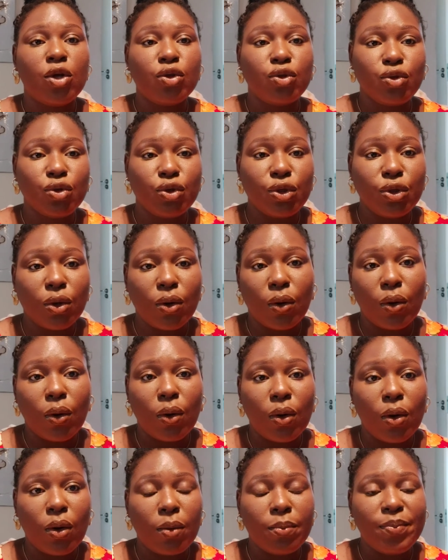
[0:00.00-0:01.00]
to your
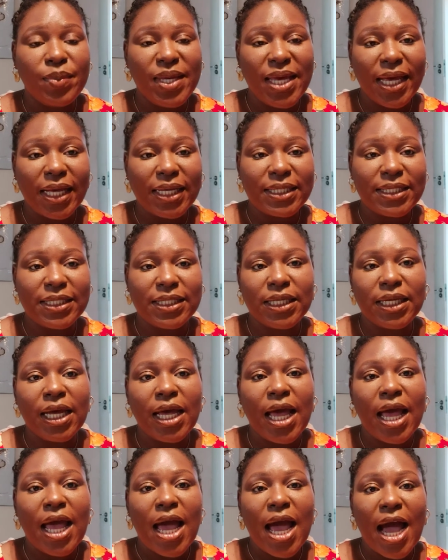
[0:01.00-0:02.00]
bsc
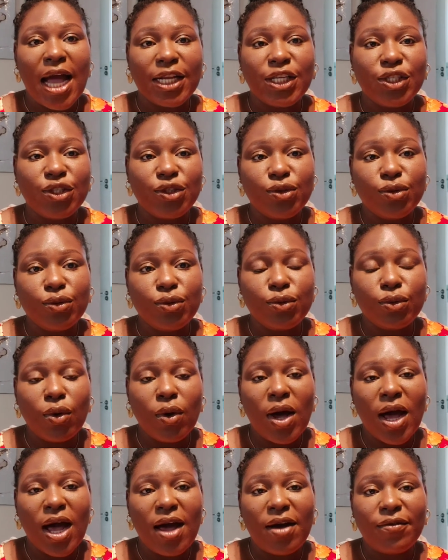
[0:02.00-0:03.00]
and you do
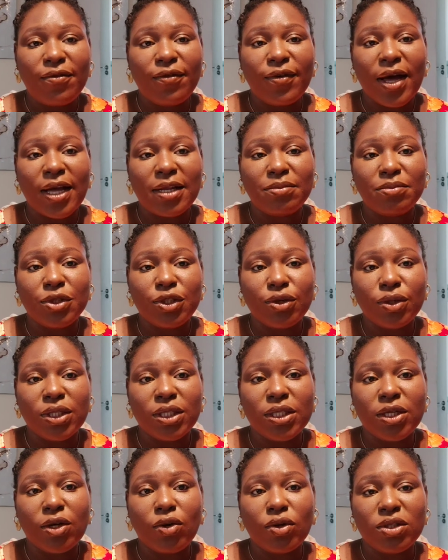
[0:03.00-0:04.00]
not have admission
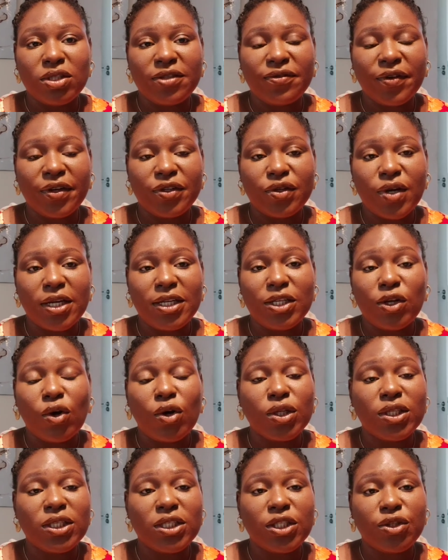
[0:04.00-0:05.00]
in all these federal in
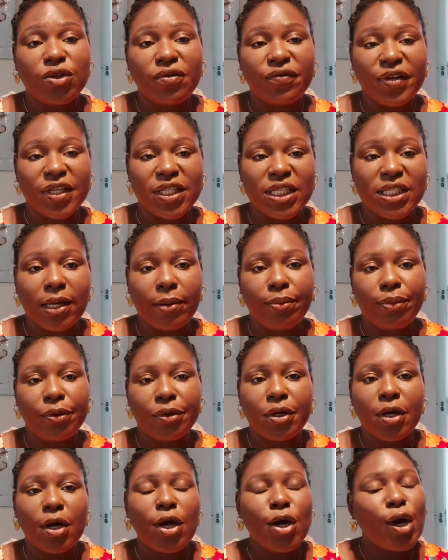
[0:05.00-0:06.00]
all these universities abroad